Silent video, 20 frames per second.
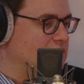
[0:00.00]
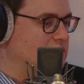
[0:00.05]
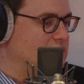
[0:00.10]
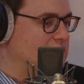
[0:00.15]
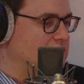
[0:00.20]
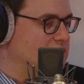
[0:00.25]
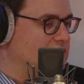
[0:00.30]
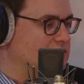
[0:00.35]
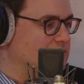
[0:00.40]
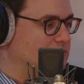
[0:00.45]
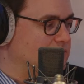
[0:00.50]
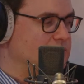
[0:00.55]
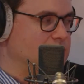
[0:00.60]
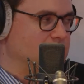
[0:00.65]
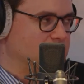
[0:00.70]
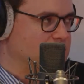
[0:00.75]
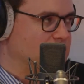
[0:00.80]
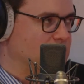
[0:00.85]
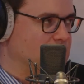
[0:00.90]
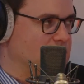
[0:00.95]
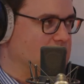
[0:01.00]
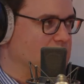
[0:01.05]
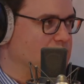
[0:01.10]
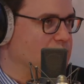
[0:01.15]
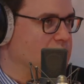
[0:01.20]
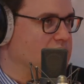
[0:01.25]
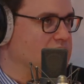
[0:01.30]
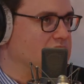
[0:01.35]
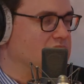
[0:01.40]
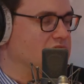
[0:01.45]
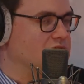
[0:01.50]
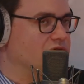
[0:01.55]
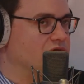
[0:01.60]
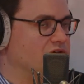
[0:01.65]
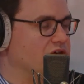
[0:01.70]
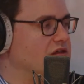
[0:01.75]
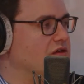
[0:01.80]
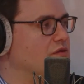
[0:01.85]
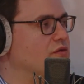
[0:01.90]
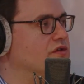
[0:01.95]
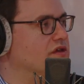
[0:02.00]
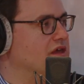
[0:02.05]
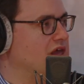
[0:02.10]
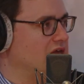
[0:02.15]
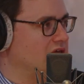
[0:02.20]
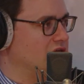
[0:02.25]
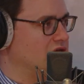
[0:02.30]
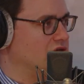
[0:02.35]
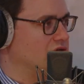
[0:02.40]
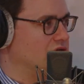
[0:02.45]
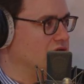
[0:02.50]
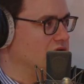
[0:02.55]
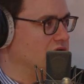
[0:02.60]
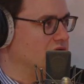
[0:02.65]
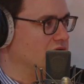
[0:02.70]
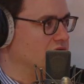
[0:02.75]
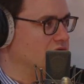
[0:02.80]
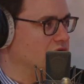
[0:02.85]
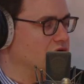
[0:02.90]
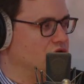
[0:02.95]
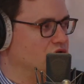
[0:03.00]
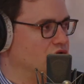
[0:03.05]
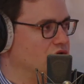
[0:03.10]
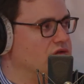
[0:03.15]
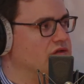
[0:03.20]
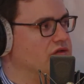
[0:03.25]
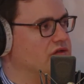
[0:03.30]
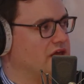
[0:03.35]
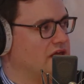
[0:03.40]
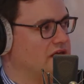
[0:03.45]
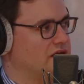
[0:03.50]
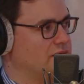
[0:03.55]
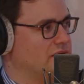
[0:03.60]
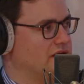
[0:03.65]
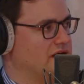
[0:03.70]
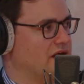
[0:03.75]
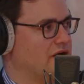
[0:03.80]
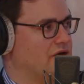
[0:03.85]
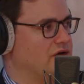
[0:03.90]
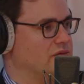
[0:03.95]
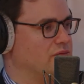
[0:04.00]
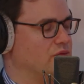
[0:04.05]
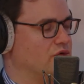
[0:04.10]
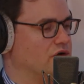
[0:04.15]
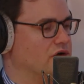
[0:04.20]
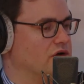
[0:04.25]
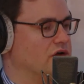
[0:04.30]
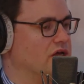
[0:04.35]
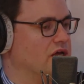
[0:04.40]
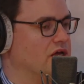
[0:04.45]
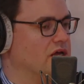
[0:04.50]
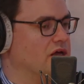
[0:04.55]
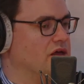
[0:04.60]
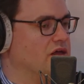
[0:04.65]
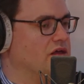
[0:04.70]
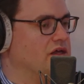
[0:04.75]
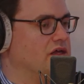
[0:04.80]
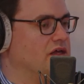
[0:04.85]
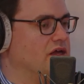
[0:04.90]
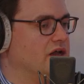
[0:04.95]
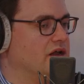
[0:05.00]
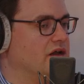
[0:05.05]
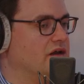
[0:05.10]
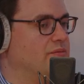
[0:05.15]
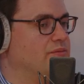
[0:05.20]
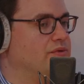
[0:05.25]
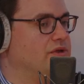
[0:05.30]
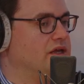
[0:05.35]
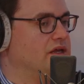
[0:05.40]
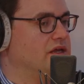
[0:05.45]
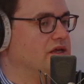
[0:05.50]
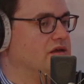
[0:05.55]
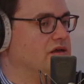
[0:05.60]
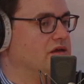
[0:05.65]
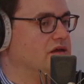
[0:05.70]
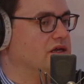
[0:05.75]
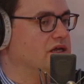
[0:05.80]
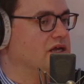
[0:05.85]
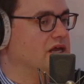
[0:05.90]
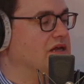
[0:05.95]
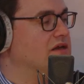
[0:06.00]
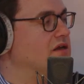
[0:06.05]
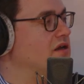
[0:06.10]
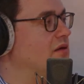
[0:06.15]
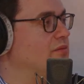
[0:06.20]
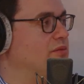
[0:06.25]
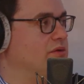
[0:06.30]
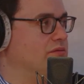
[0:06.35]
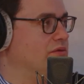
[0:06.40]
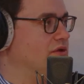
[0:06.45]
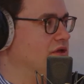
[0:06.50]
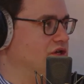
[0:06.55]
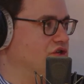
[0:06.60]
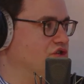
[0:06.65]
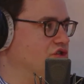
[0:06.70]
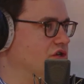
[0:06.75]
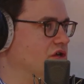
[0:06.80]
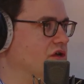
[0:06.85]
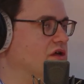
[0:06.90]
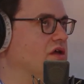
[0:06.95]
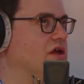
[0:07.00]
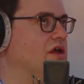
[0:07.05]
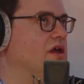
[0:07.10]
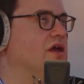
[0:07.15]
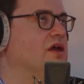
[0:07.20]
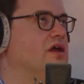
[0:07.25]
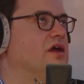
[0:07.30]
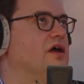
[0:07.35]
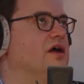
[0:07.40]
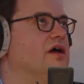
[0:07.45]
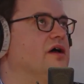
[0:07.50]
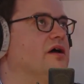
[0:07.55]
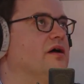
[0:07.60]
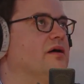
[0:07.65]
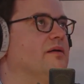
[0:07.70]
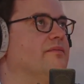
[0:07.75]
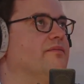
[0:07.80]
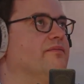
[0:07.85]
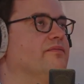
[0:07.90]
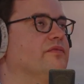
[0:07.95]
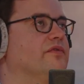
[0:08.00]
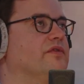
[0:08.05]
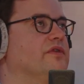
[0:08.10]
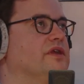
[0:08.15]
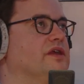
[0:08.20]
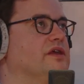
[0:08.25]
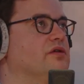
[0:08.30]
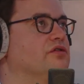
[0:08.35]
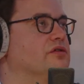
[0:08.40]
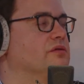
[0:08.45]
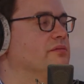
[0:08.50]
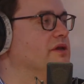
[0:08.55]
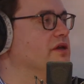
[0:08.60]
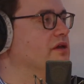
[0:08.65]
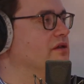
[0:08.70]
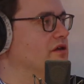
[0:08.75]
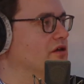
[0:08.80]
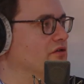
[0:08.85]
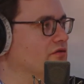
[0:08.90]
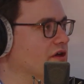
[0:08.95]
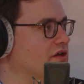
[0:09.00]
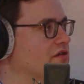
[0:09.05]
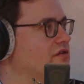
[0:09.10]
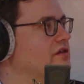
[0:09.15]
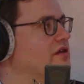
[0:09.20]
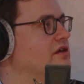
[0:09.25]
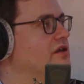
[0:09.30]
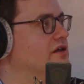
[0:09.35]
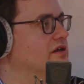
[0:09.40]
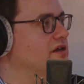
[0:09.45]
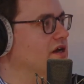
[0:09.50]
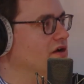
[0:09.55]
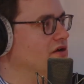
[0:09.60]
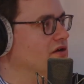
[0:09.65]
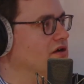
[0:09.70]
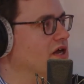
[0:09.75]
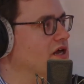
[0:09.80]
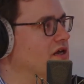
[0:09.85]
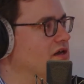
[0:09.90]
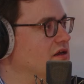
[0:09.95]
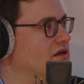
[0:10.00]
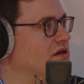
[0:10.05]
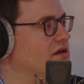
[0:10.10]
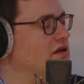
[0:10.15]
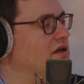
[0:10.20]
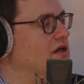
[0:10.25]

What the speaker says: it's a bit mysterious, but his visa was canceled. So he couldn't stay in Macau anymore. He got on a plane. He ended up in Malaysia. He was immediately arrested, interrogated.